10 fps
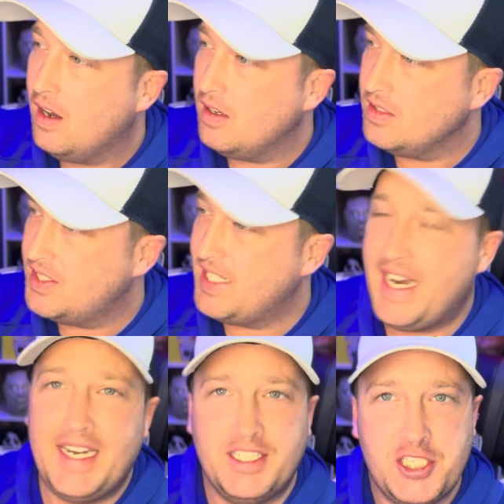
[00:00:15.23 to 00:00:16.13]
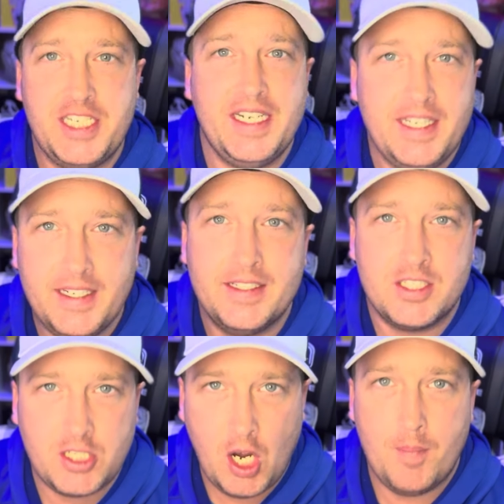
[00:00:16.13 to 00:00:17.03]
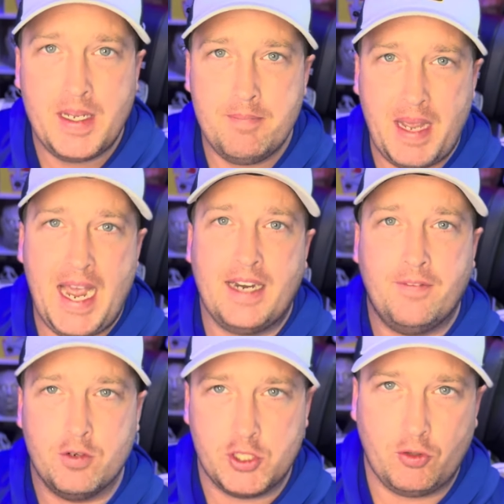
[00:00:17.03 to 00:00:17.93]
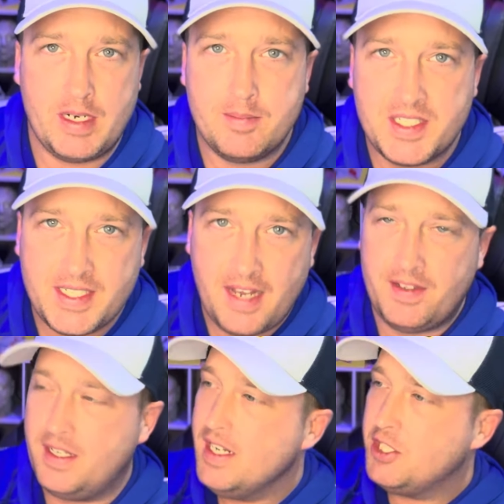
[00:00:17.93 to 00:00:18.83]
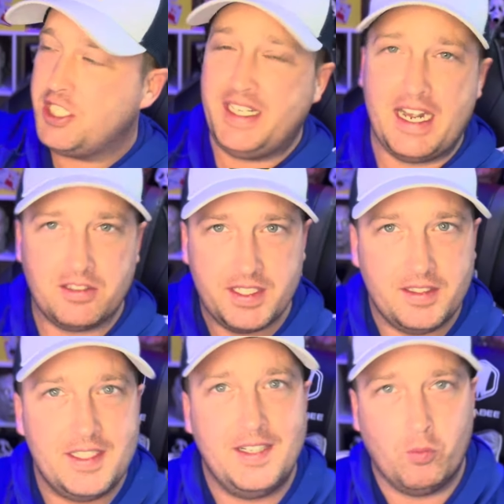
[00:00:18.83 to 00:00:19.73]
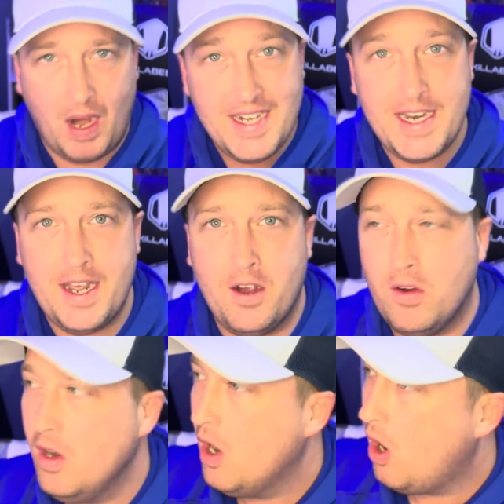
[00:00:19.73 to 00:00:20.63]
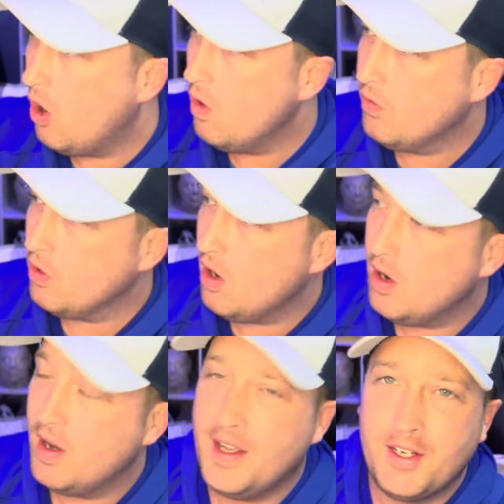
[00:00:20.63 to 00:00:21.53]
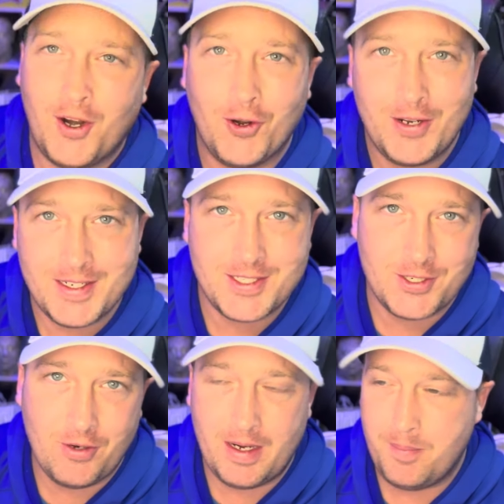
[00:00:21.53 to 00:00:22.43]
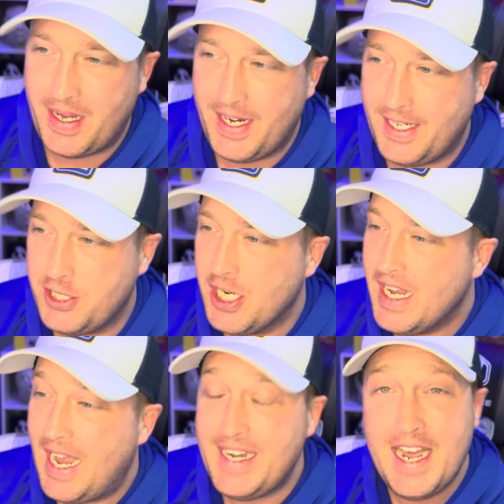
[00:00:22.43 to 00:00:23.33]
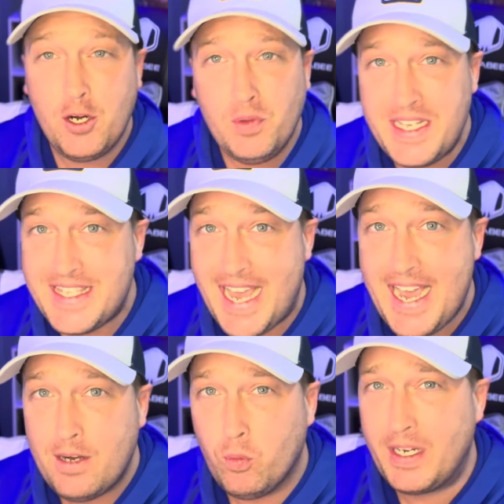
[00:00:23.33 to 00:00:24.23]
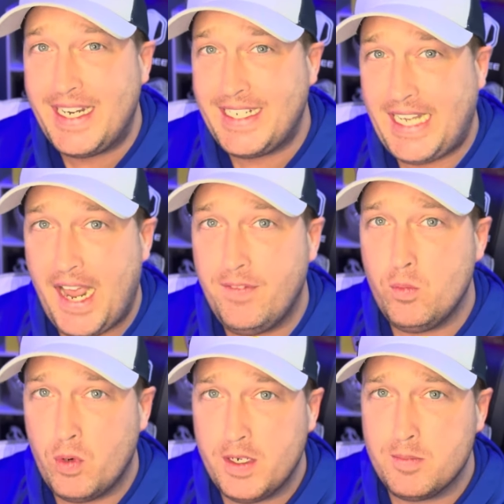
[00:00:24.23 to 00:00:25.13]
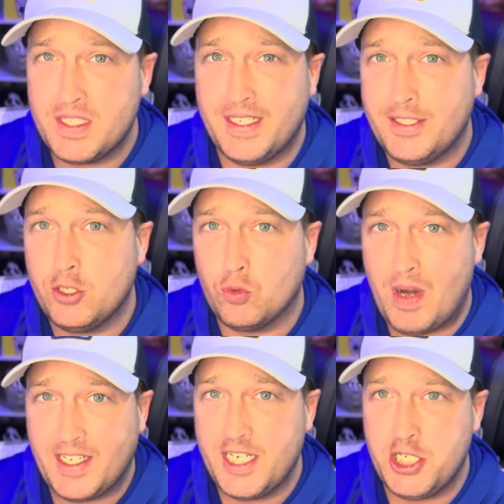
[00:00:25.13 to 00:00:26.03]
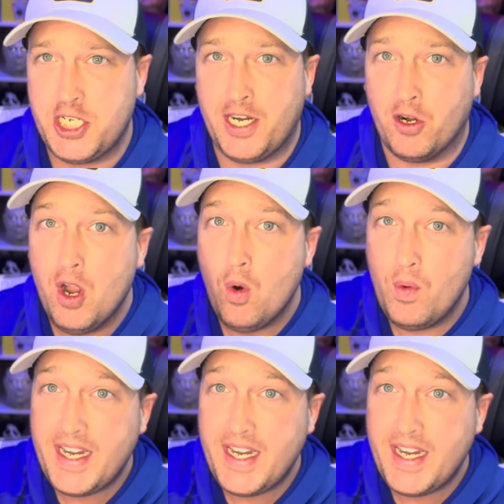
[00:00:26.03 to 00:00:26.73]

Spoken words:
saying she is coming back for Scream 7. She announced it right now over on her Instagram page. And not only that, we're getting Kevin Williamson in the directing chair. We